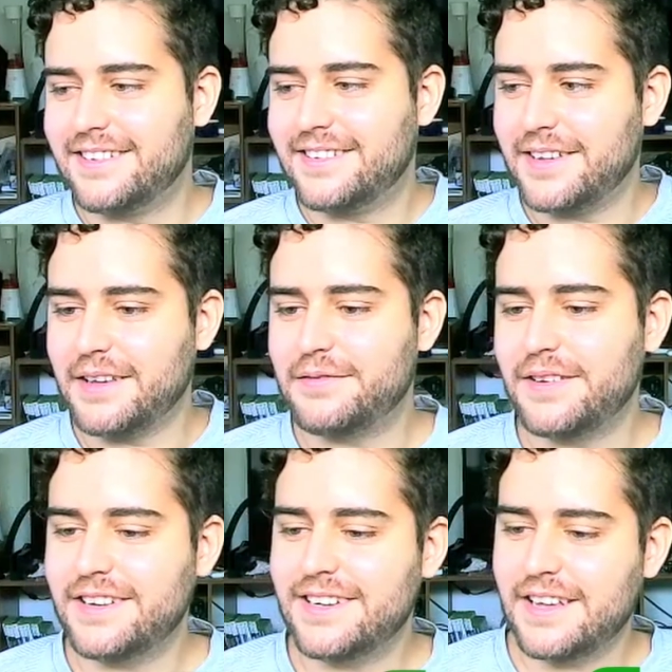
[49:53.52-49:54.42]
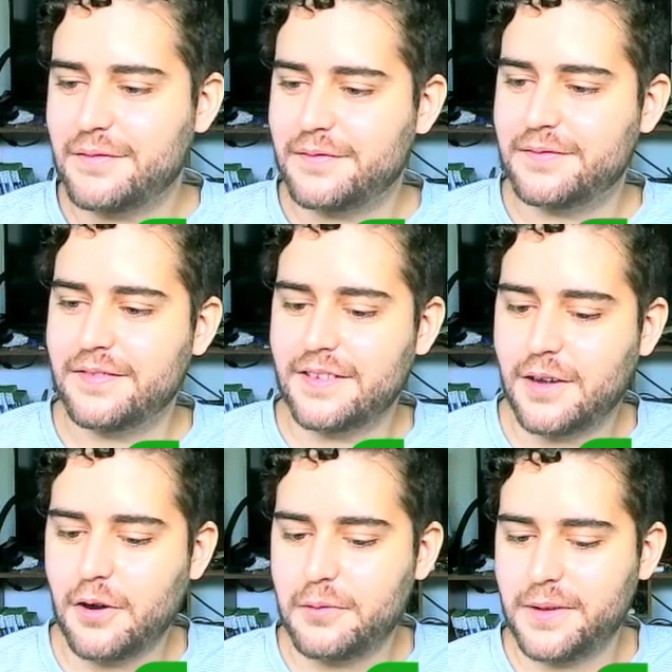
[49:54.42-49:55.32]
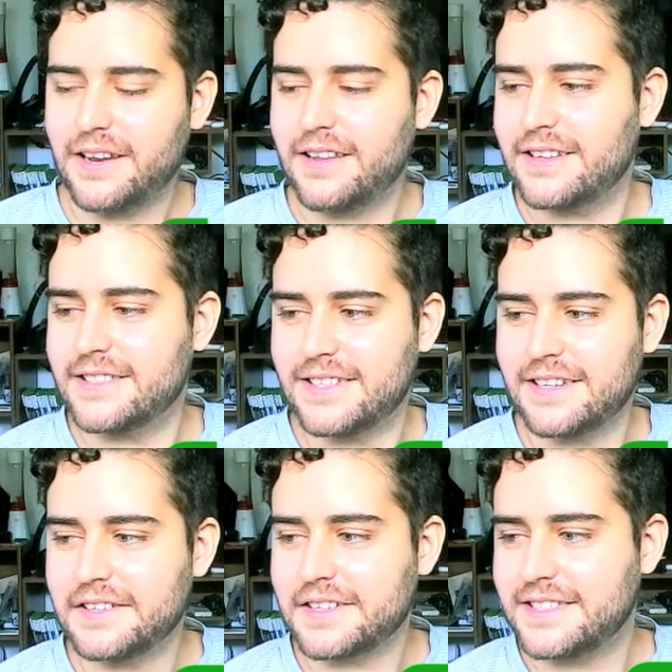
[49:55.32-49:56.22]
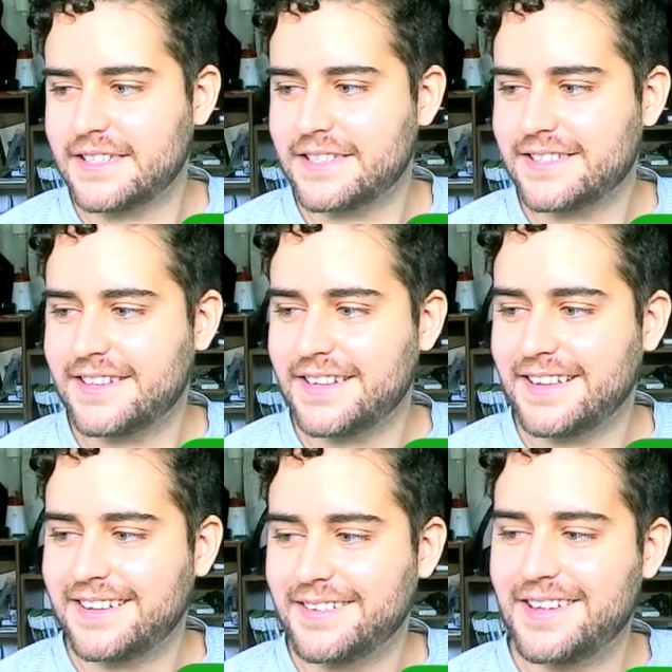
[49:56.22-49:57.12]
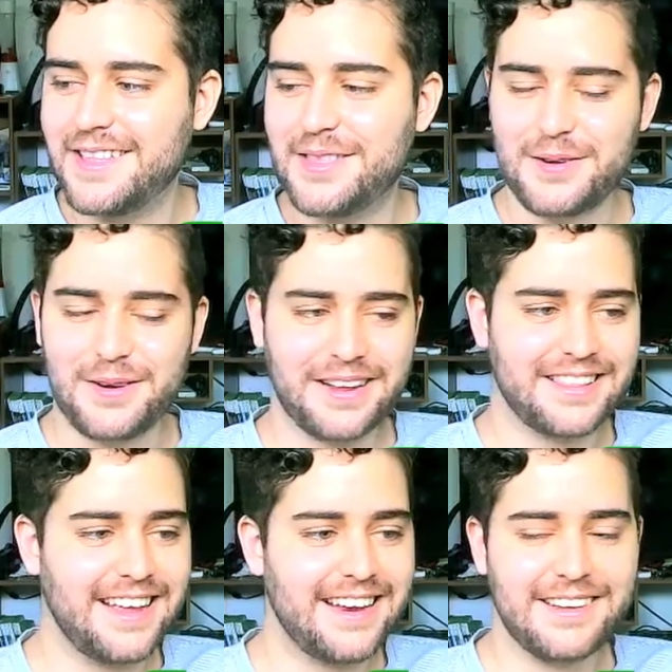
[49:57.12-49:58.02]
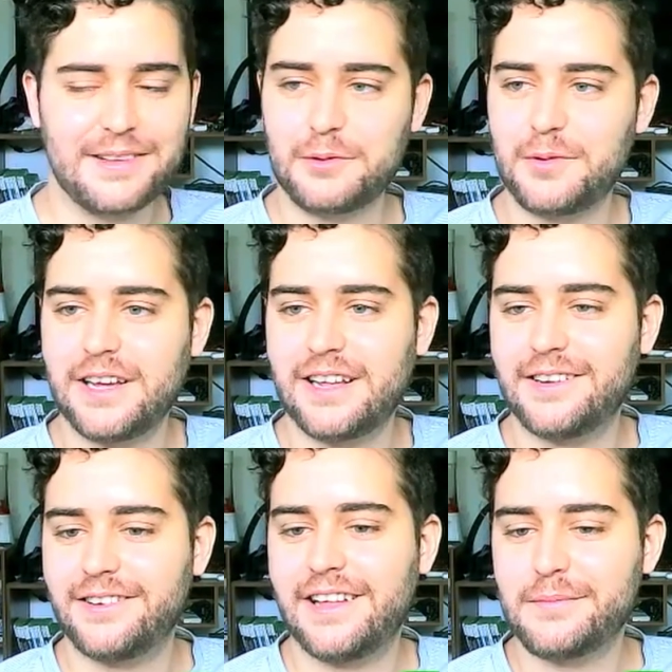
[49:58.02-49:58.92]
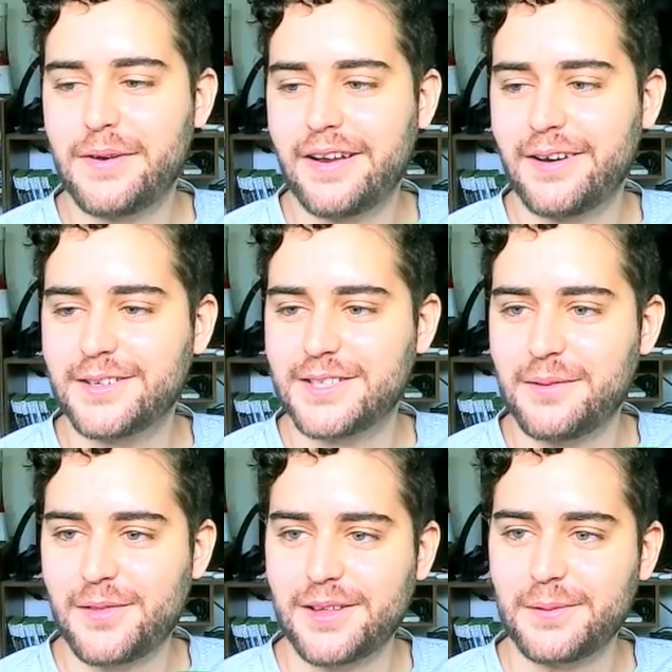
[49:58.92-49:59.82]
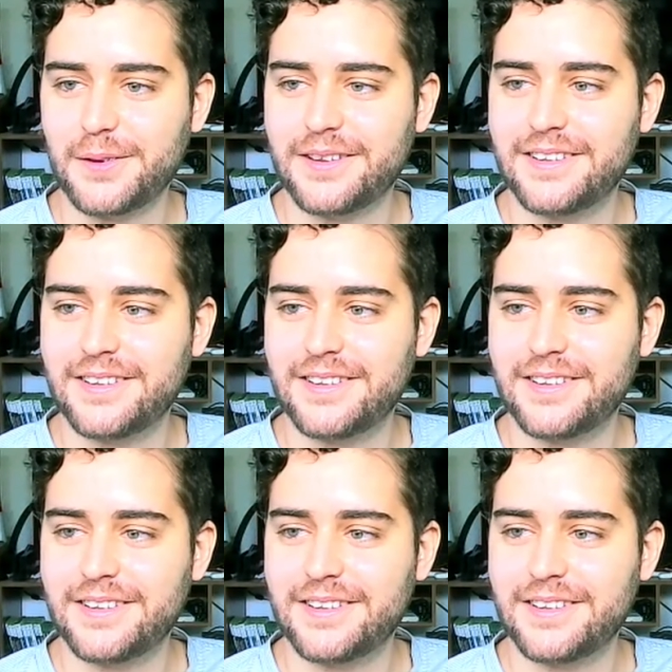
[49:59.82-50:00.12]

If COVID still exists during that, it will be an online party or something. But